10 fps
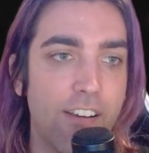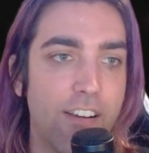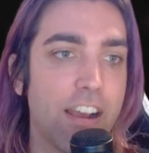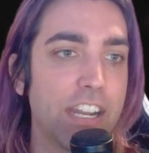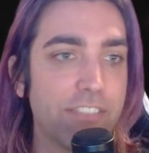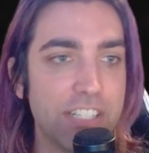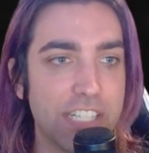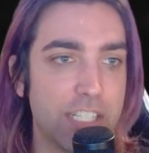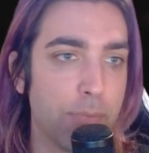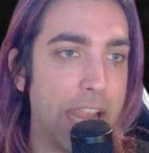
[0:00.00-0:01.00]
It even
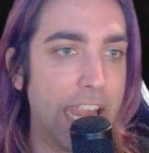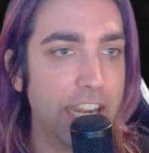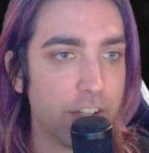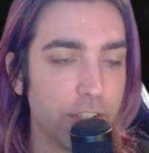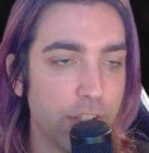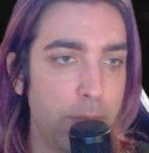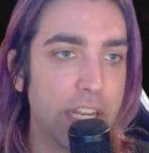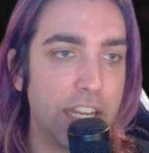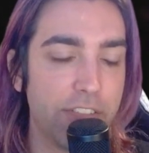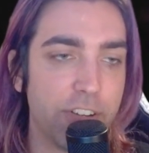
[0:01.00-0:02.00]
sets up a handler in the
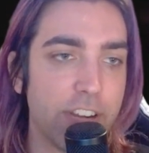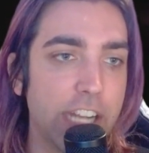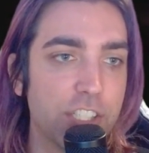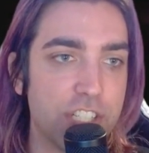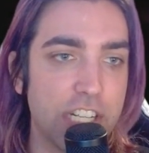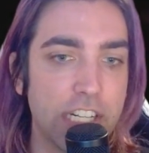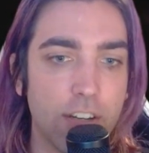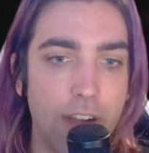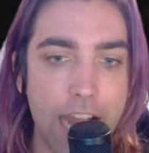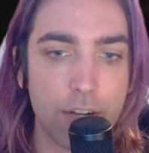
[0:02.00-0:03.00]
beginning for your agents to
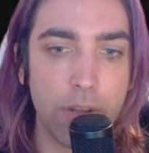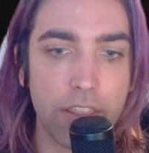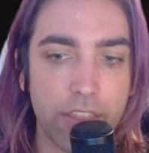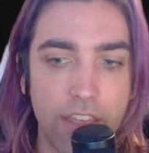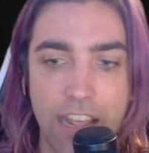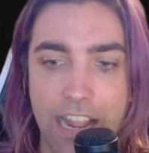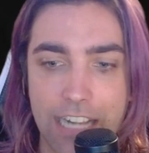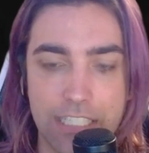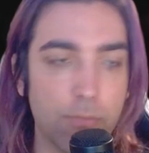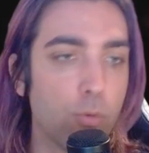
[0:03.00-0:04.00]
interact with,
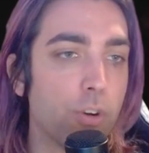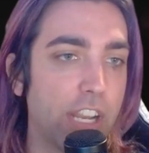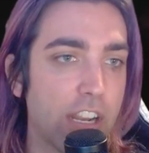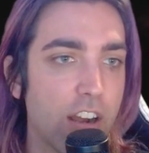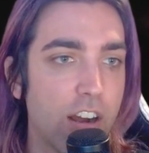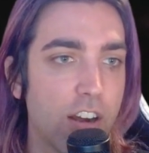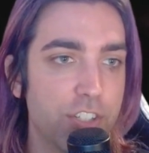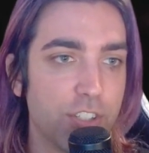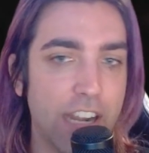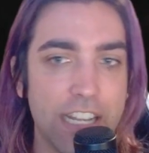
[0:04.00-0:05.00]
has them working
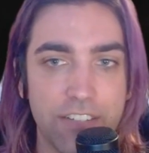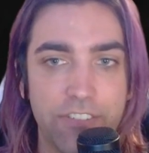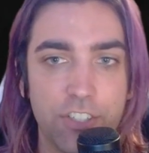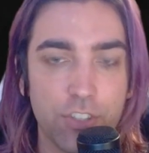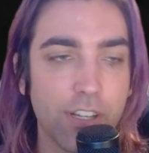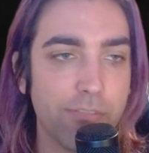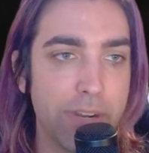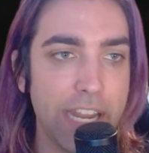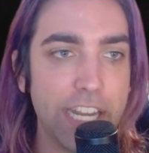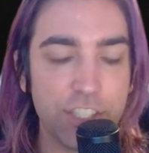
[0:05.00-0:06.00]
under as official
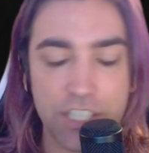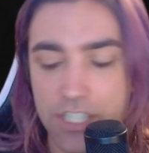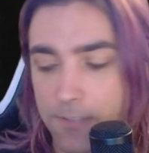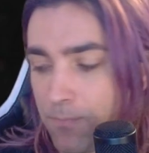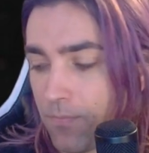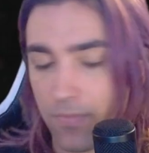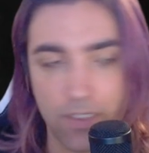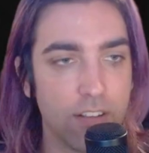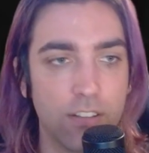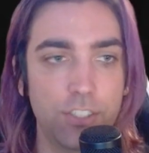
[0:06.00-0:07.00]
government agents.
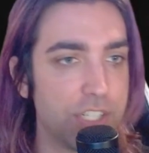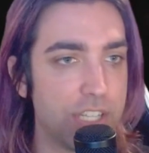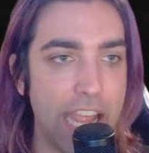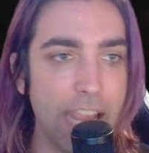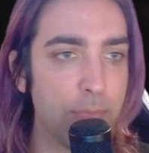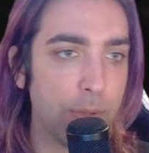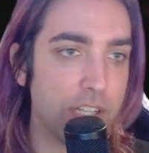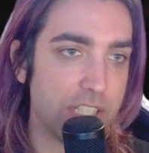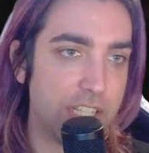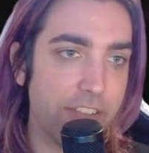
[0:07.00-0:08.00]
Just A+
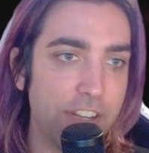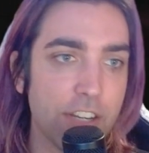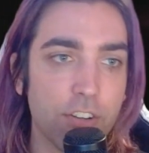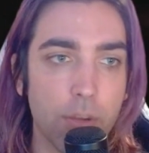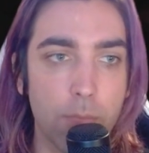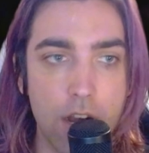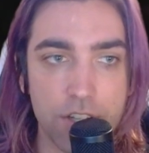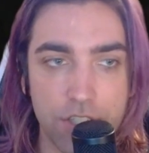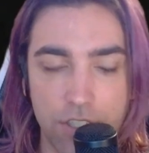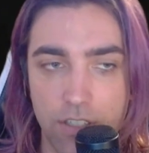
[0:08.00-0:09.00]
stuff here. The
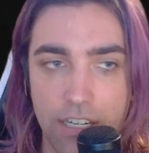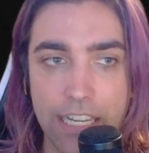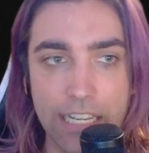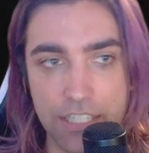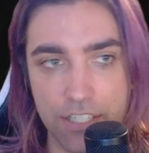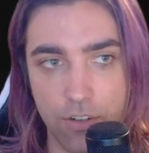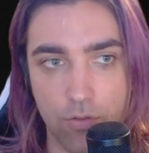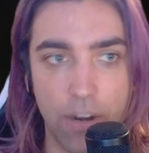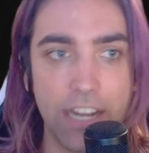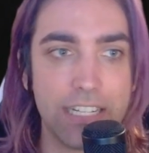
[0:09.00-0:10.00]
monster is
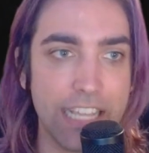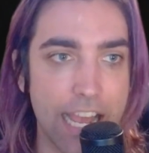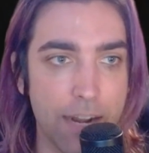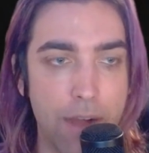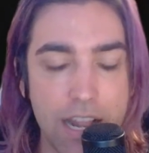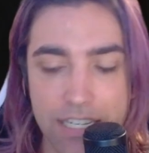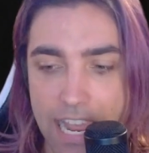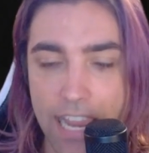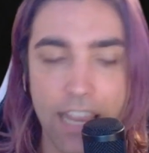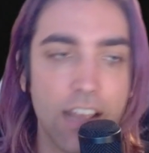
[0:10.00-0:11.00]
great, the
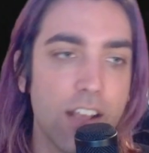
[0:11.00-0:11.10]
Adamante.